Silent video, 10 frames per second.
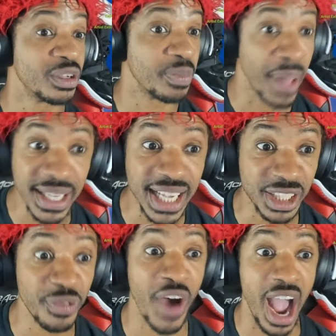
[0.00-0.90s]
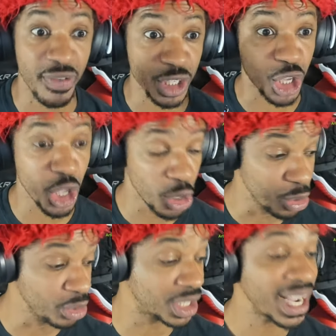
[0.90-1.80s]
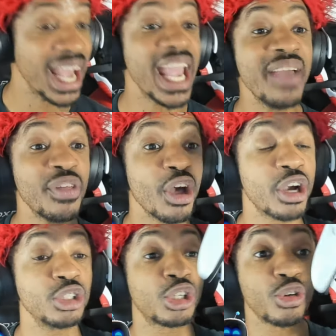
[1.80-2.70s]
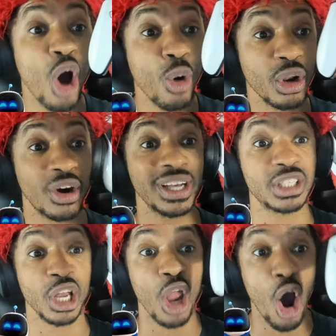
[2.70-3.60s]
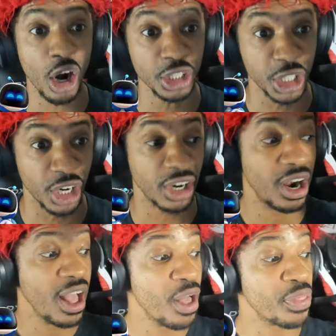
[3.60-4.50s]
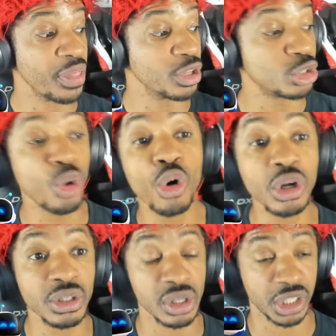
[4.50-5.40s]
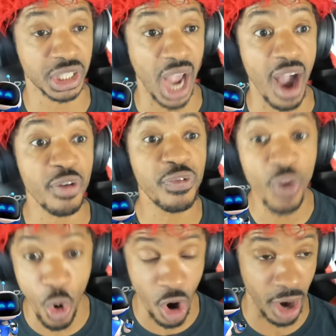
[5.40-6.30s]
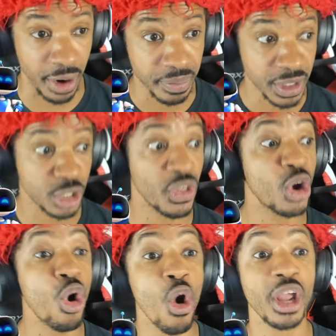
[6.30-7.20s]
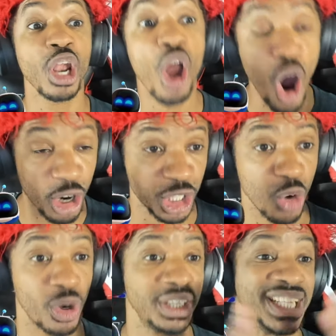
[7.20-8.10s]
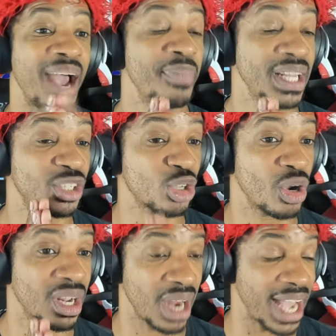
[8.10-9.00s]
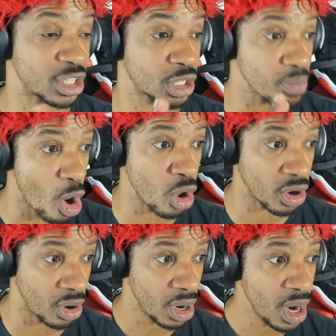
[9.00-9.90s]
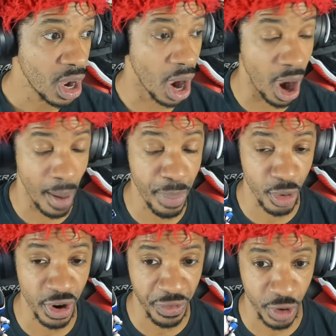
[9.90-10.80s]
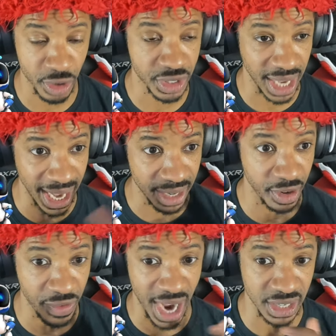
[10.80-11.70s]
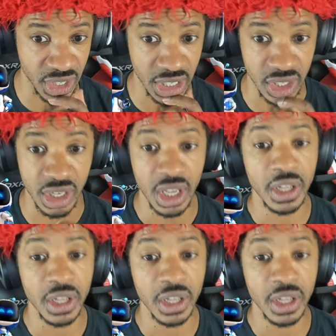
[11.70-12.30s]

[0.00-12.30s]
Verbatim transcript: PlayStation 5 is huge. Even the controller is larger than the Dual Shock 4. So they're going larger where Japanese sort of like smaller um, peripherals and devices.